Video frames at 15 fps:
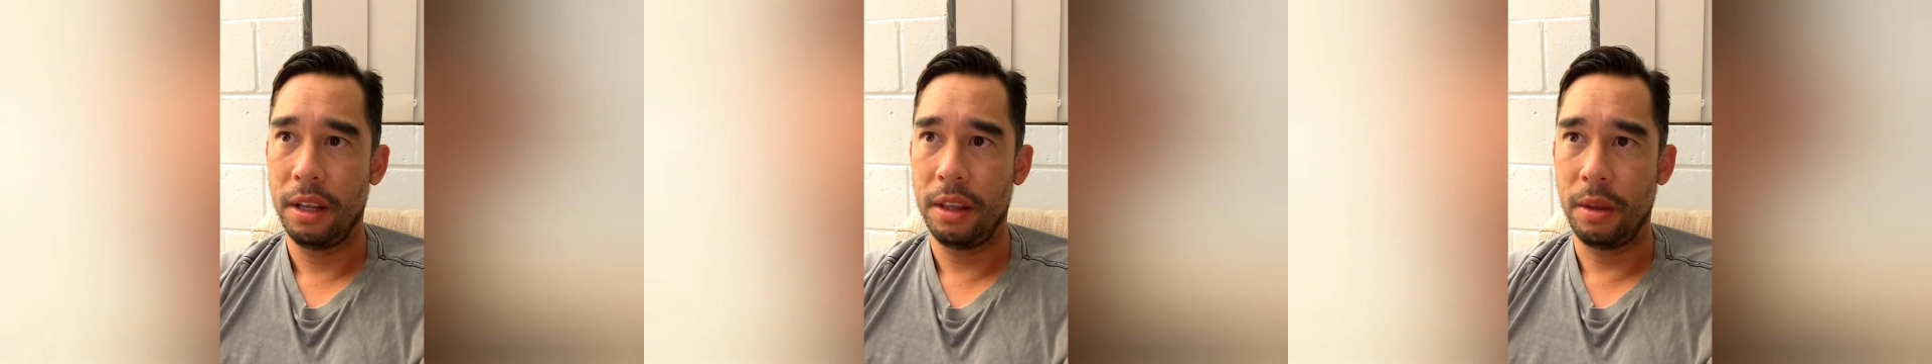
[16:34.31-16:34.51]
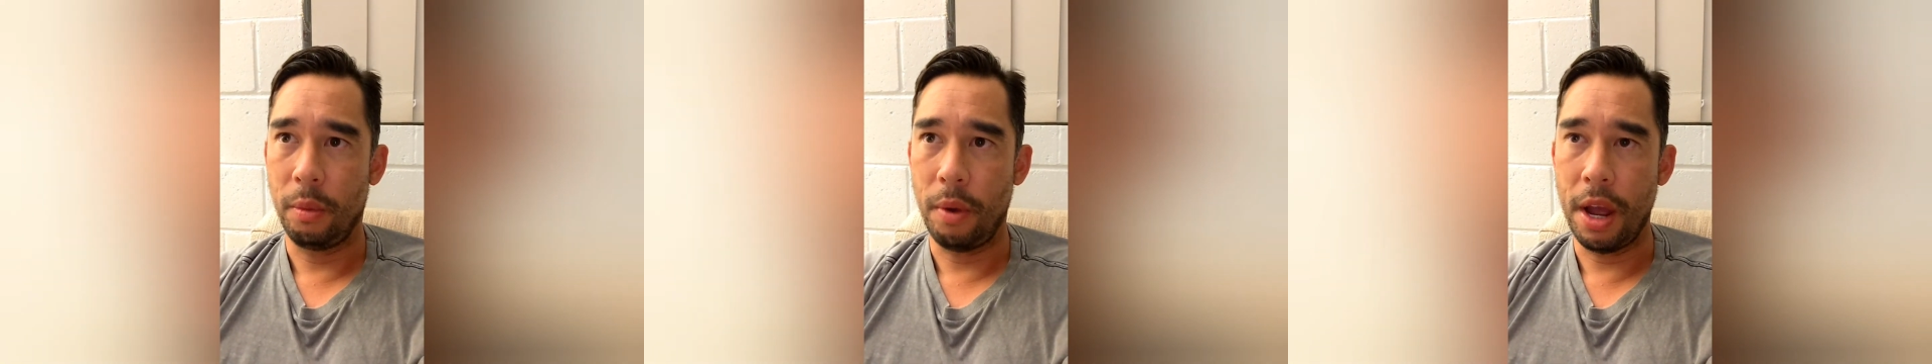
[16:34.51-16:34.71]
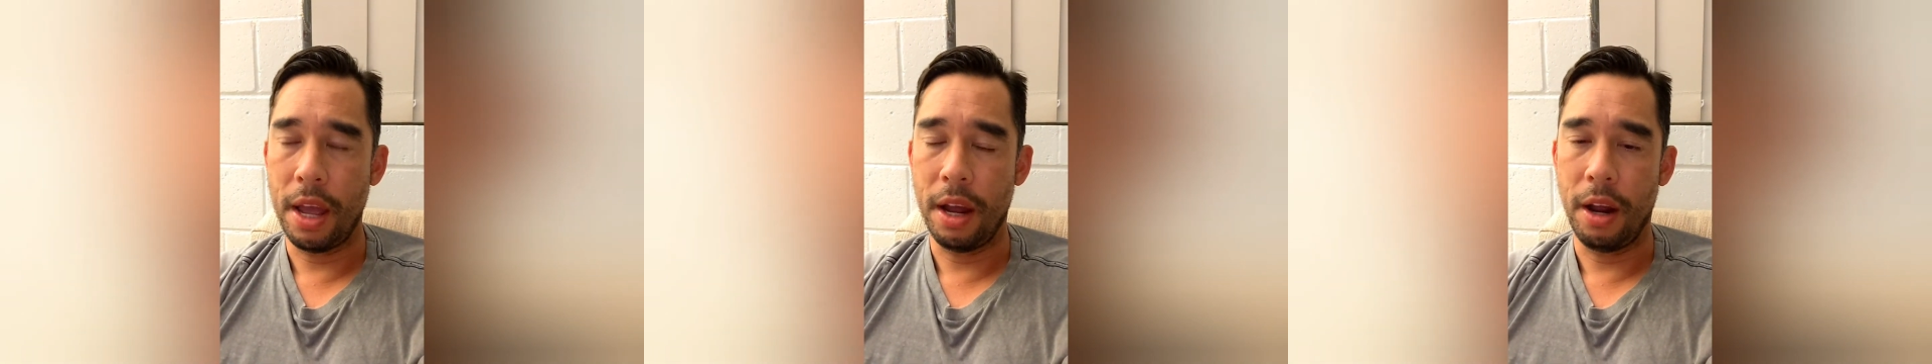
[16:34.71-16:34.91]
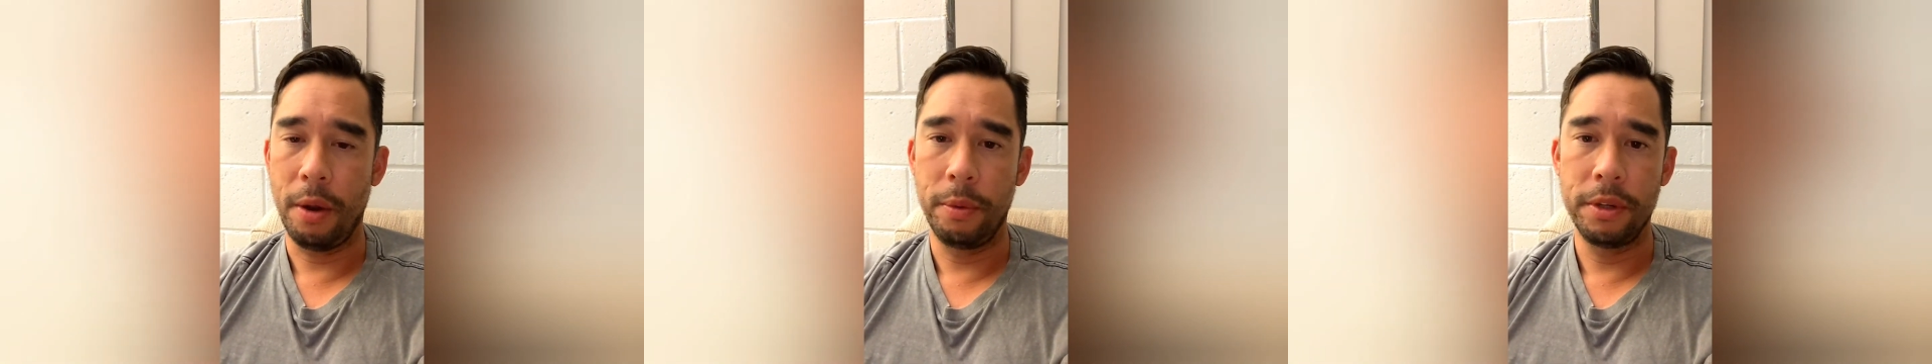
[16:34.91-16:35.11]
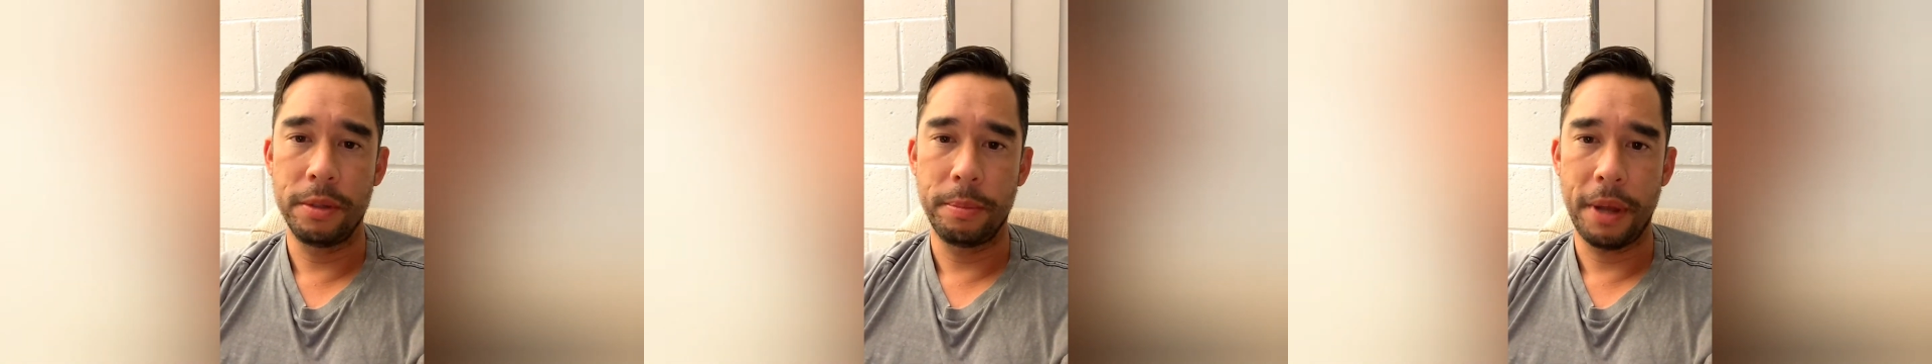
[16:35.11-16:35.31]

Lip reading: the way I was